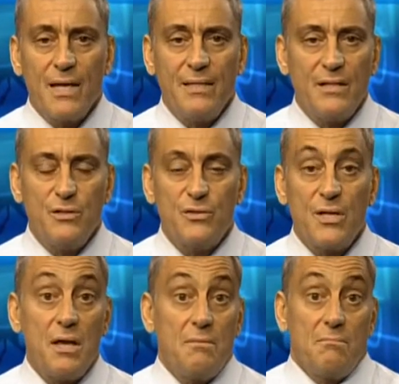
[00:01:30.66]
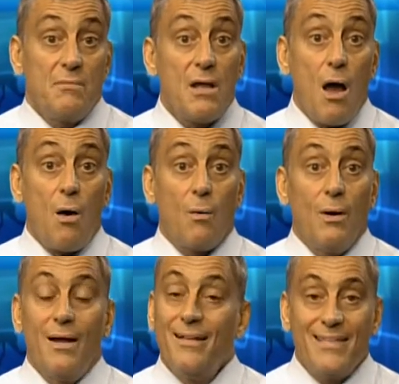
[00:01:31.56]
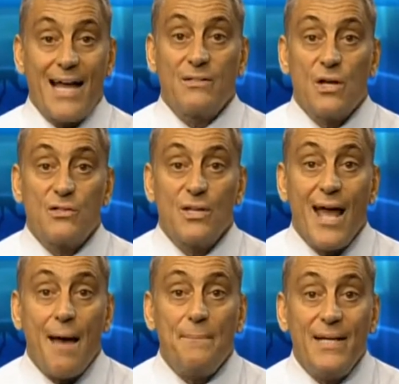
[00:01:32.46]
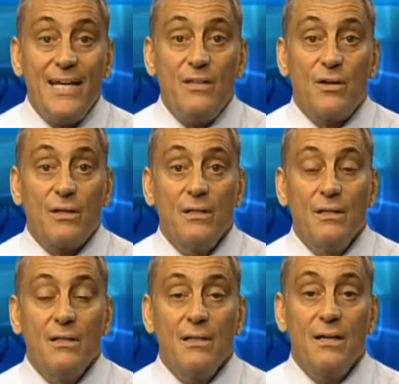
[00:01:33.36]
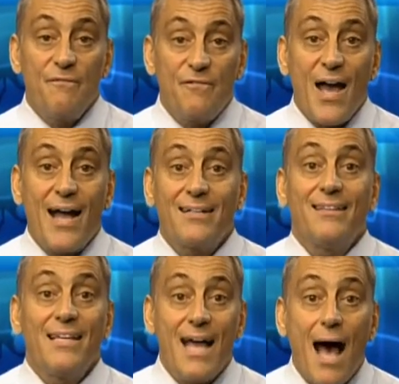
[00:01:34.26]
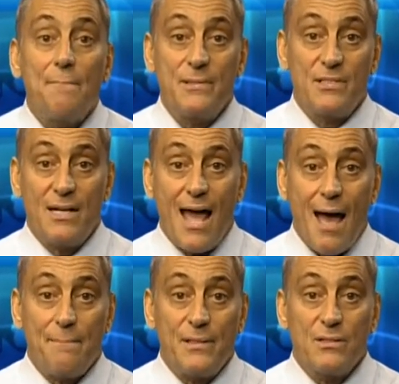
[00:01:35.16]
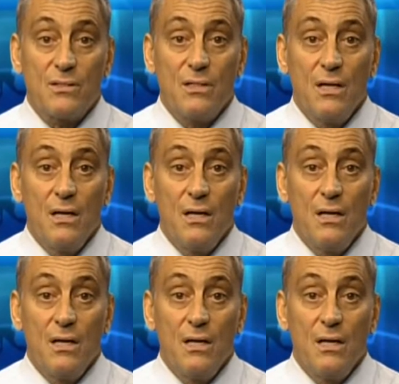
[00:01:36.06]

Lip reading: And then you say, no, that doesn't happen either. In fact, the opposite happens.